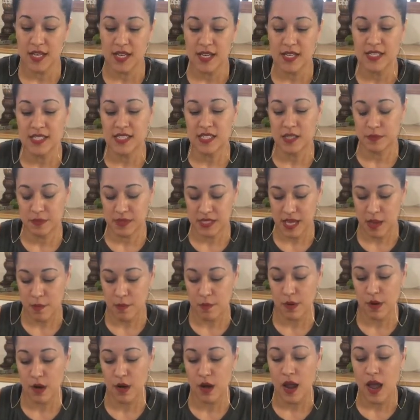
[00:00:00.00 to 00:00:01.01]

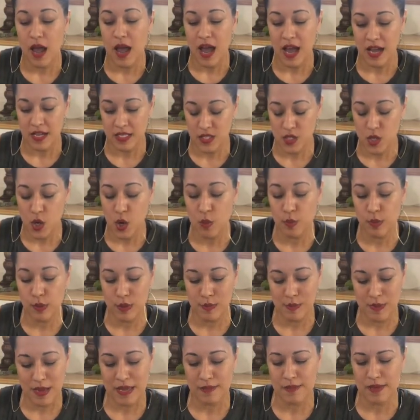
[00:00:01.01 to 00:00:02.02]
September, October,
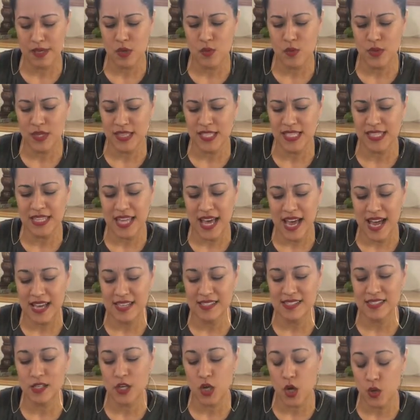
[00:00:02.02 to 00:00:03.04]
maybe when the
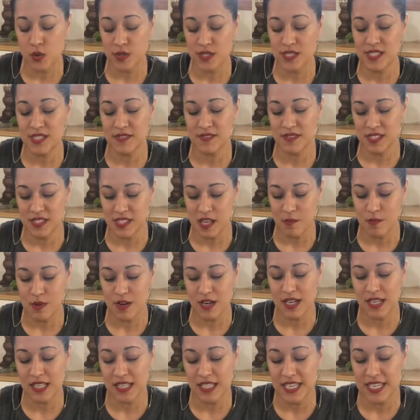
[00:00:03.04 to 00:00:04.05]
last ghosts of summer
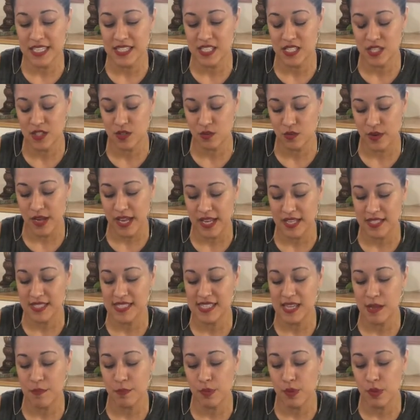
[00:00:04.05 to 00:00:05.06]
cling to the rains
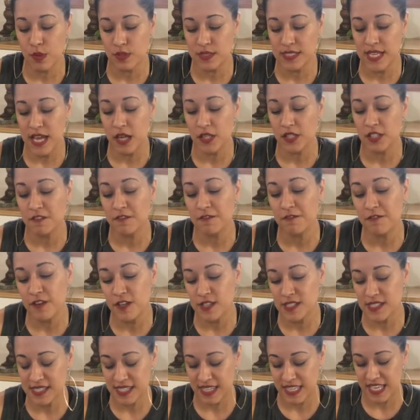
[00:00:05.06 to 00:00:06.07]
that pull down the
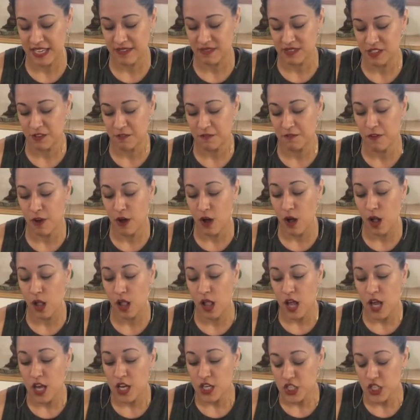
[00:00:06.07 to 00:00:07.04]
first leaves of fall,